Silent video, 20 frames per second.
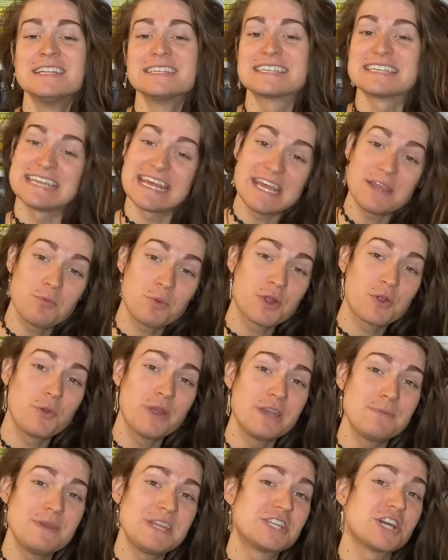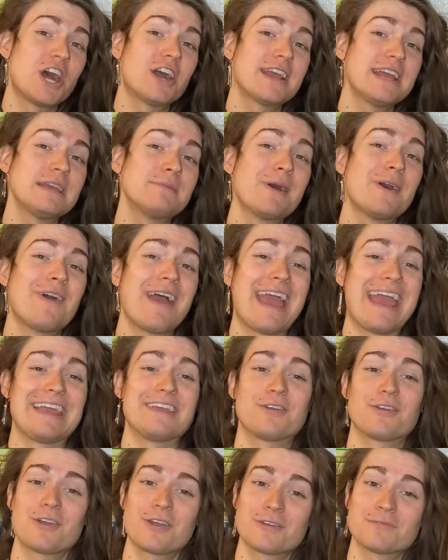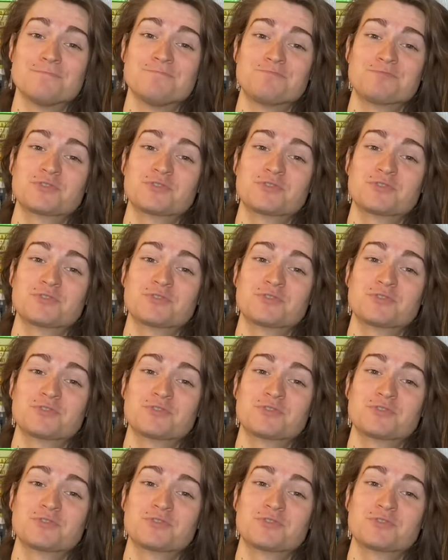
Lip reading: Today, we're going to be talking about anger,